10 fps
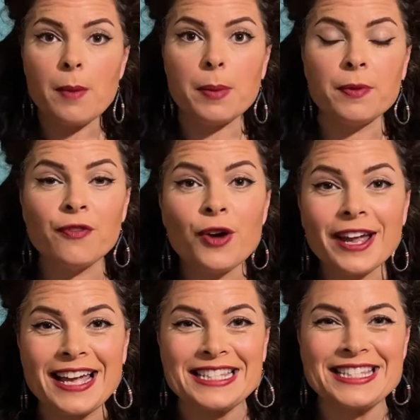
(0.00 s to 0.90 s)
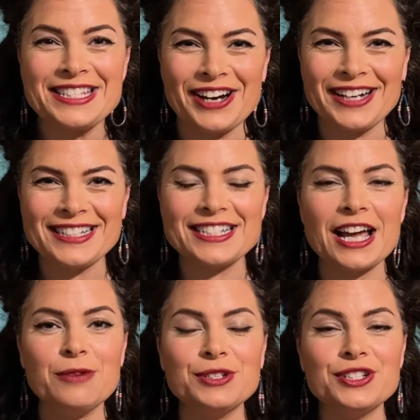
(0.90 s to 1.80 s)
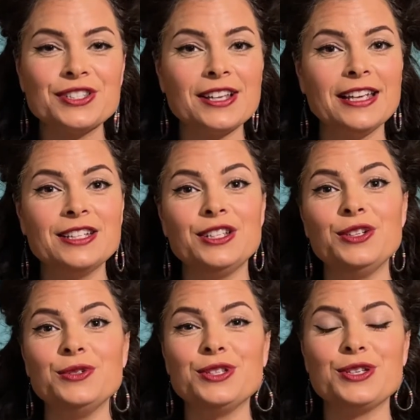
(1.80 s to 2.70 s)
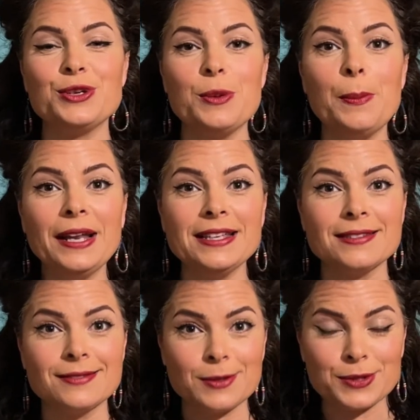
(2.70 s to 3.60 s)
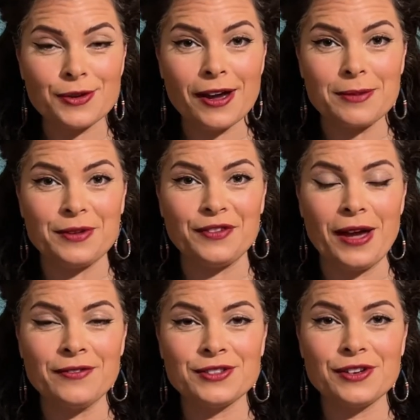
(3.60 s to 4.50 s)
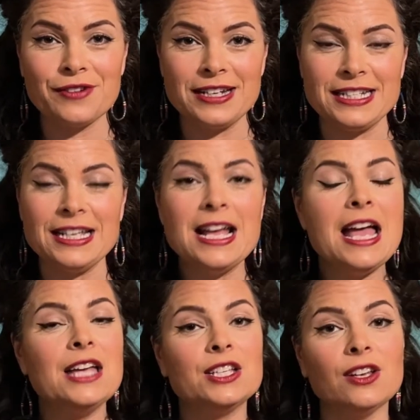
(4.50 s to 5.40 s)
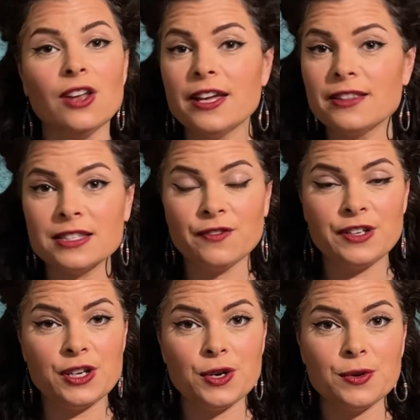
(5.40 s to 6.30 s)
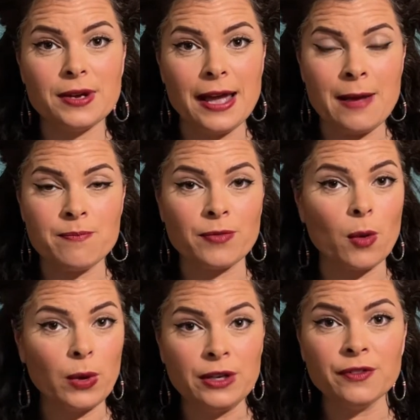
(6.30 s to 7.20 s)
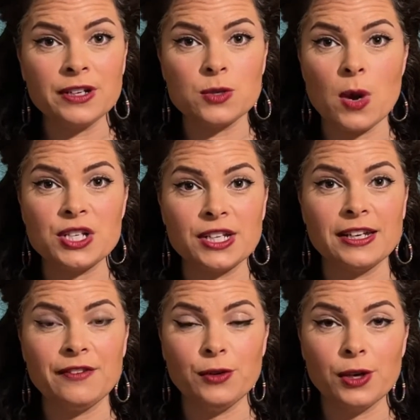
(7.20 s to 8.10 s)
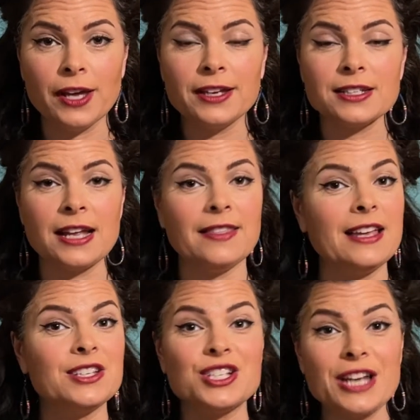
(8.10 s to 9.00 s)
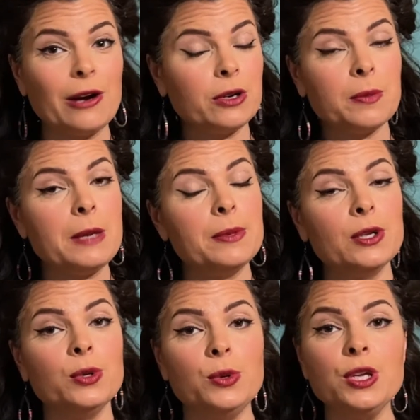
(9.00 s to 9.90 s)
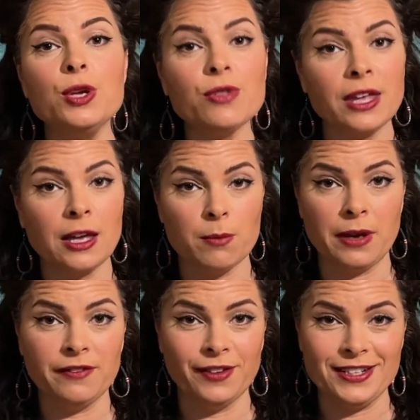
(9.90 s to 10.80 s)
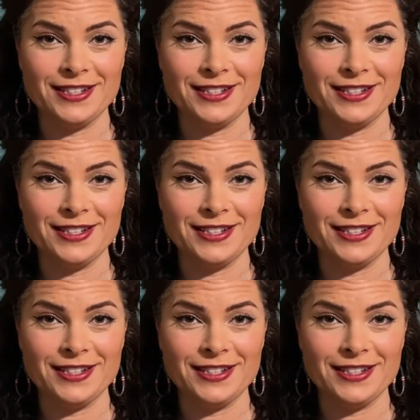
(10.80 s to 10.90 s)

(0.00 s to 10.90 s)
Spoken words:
But before I get started, I would just like you to please subscribe if you haven't already, to like this video when you finish watching it if you like it, and then to share it with people who you think might find it